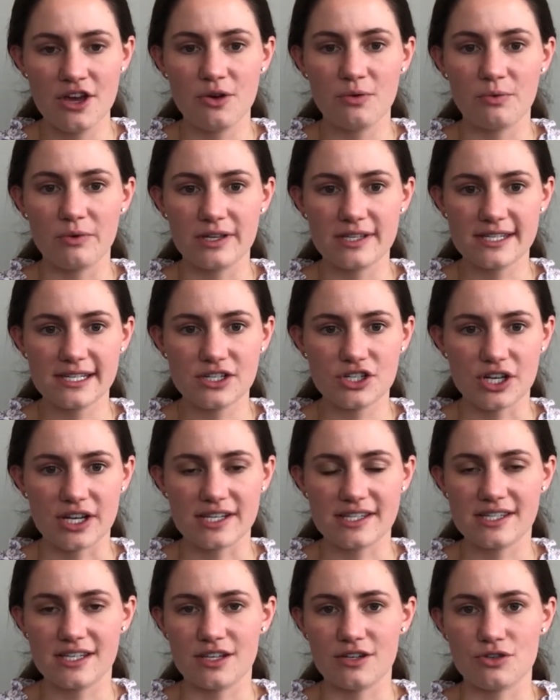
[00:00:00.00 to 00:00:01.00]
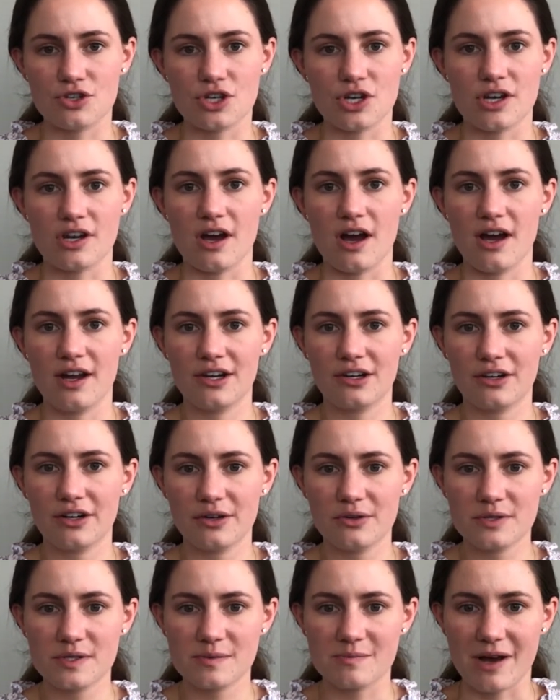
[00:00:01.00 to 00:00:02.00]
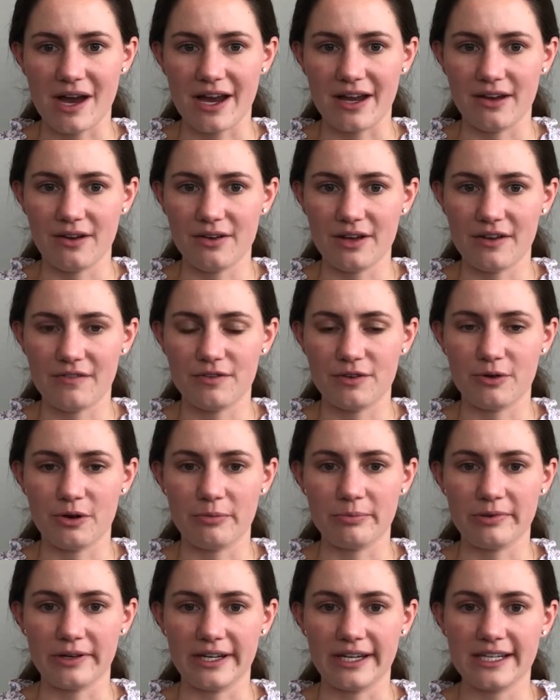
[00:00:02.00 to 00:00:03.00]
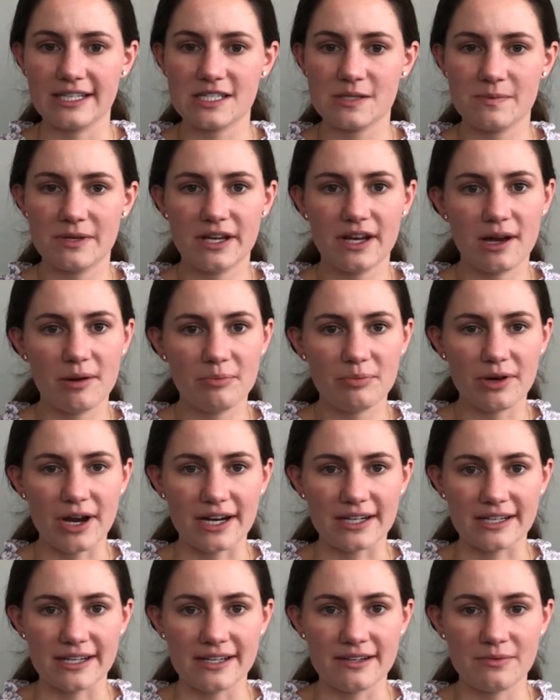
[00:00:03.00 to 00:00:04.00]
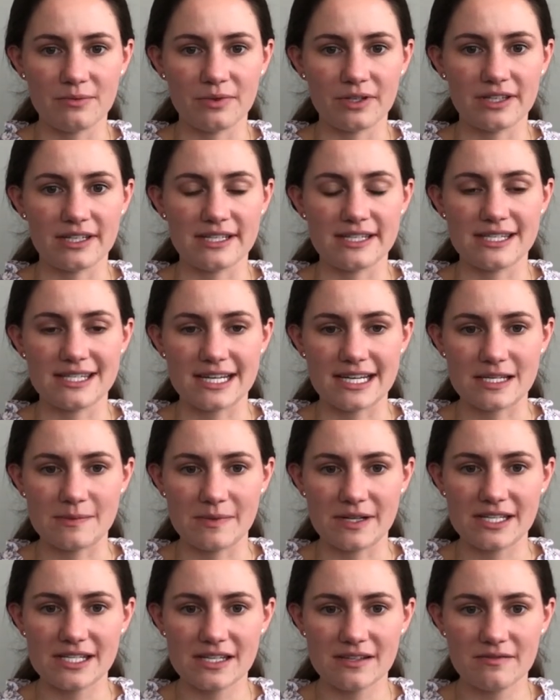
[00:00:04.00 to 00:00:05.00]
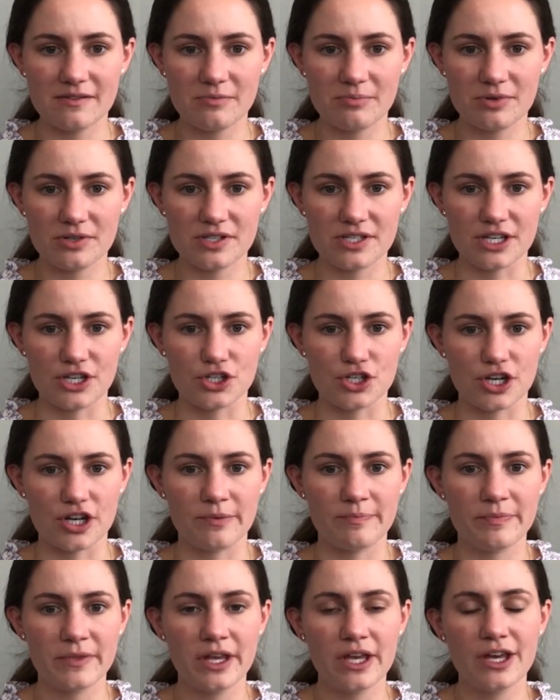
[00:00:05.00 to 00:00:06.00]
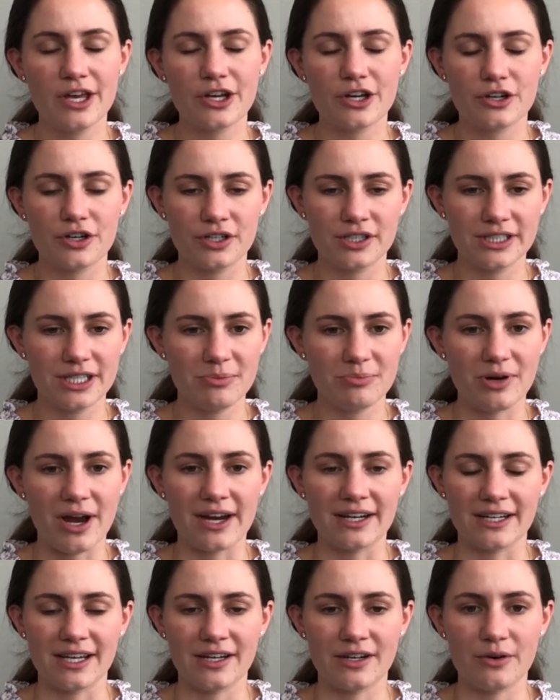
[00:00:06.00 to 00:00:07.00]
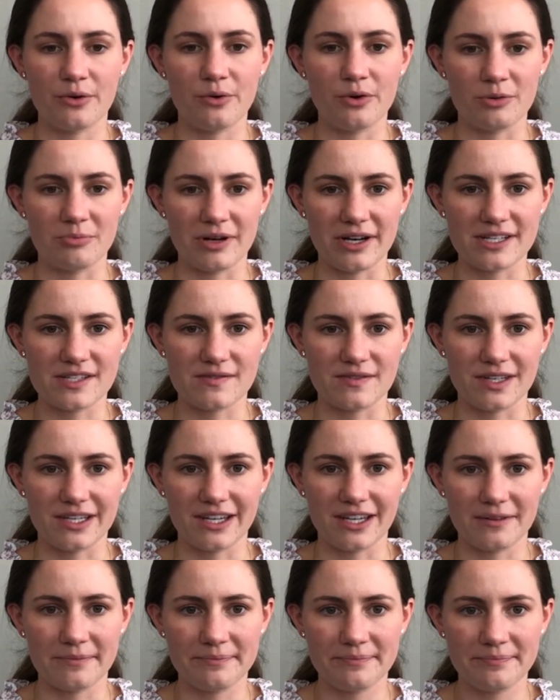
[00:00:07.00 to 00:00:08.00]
We suggest that you should not undergo SMILE if you are planning to become pregnant within 6 months of the procedure, currently pregnant, or breastfeeding.